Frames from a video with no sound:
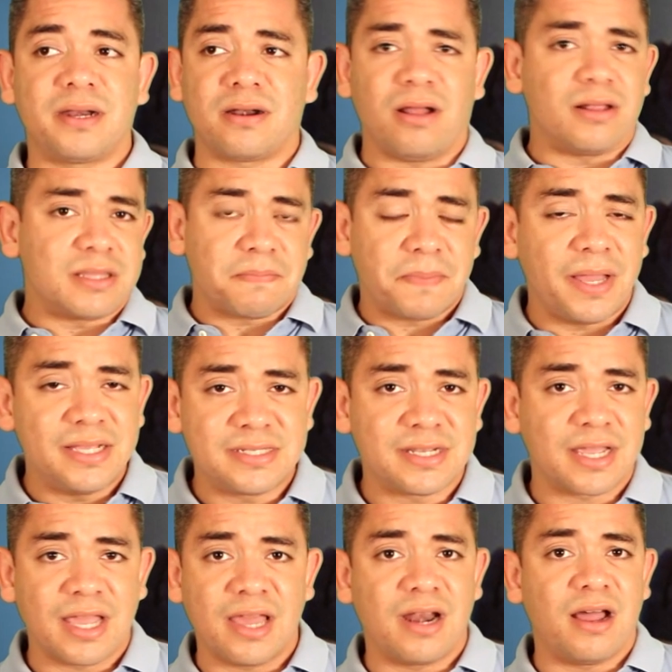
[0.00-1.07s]
but it all depends
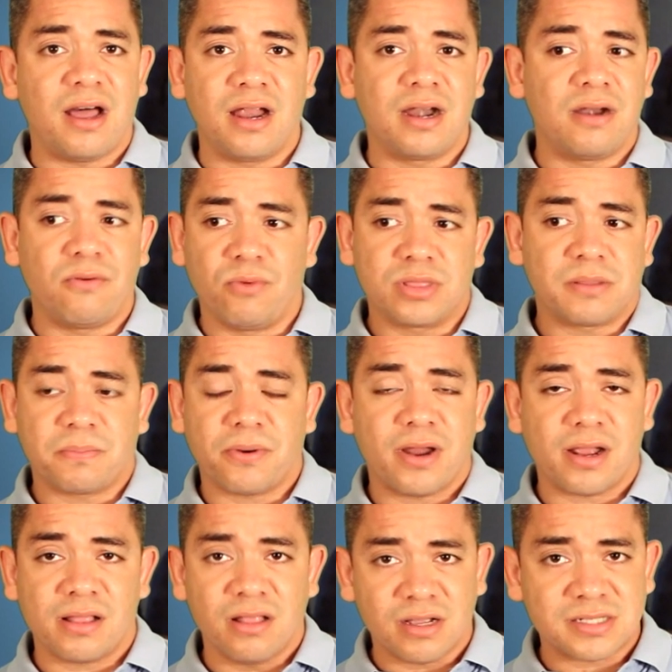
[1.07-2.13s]
again on what the
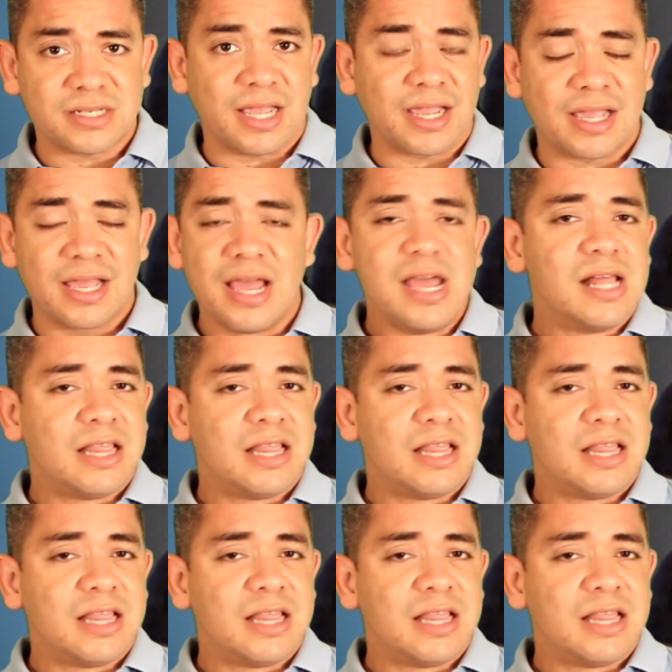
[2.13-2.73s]
product looks like.